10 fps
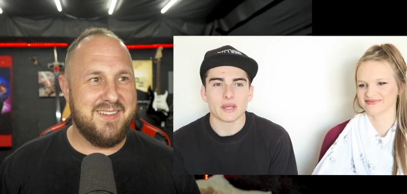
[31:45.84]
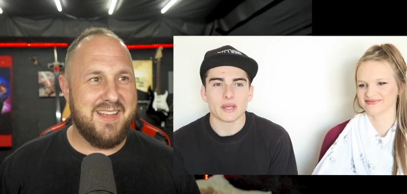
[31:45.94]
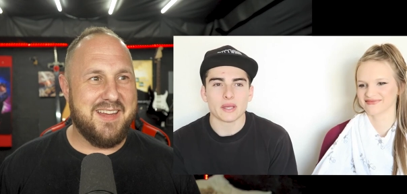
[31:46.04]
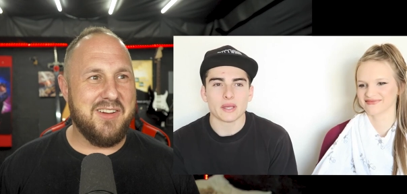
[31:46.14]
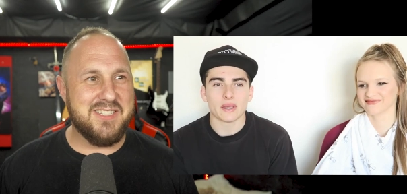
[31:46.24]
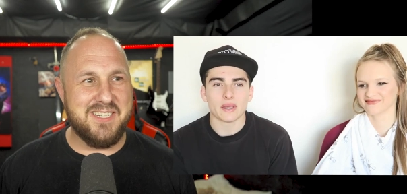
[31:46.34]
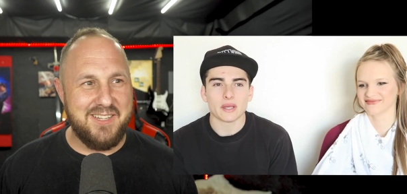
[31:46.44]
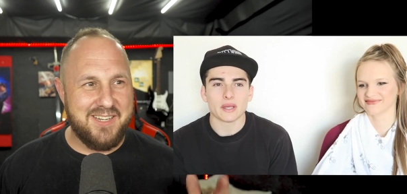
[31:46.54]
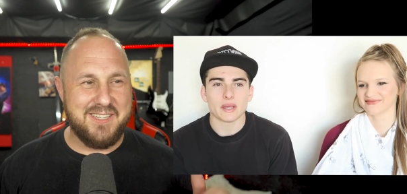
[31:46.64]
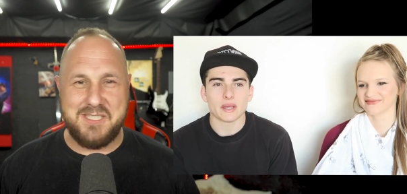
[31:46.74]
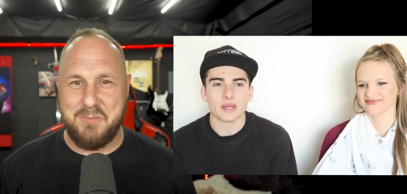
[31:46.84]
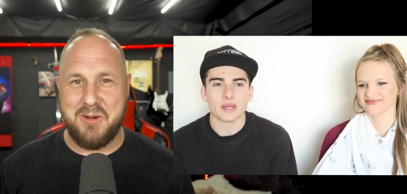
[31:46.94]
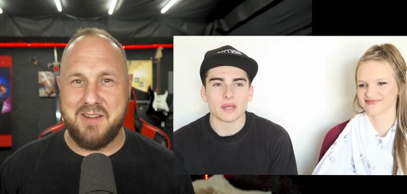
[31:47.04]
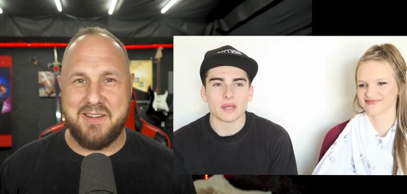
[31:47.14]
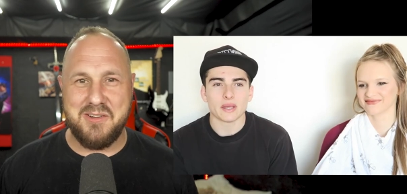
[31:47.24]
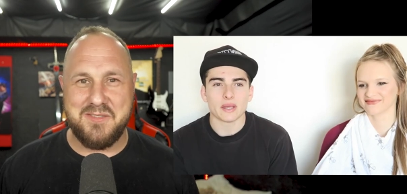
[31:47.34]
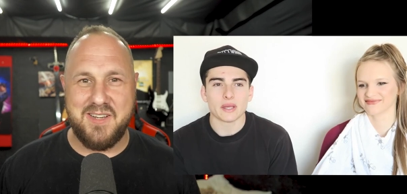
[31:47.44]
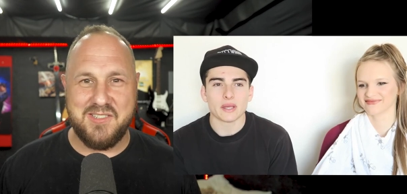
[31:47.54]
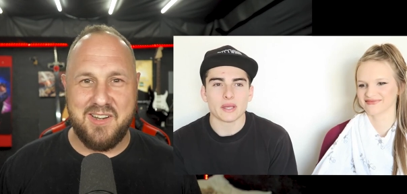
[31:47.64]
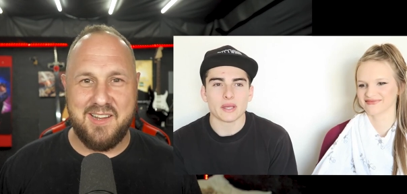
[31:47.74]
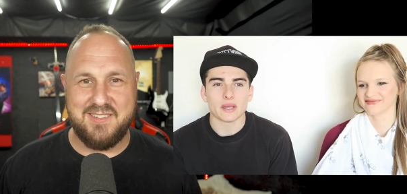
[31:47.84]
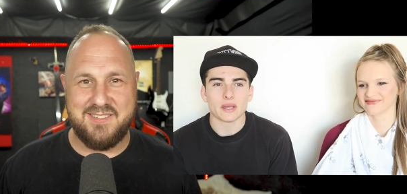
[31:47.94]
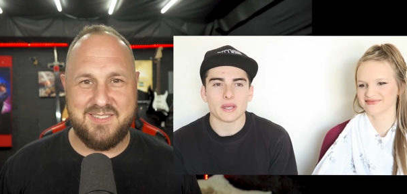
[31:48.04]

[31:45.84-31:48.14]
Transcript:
Speaker 1: And Kyra's look at the smirk on Kyra's face right now.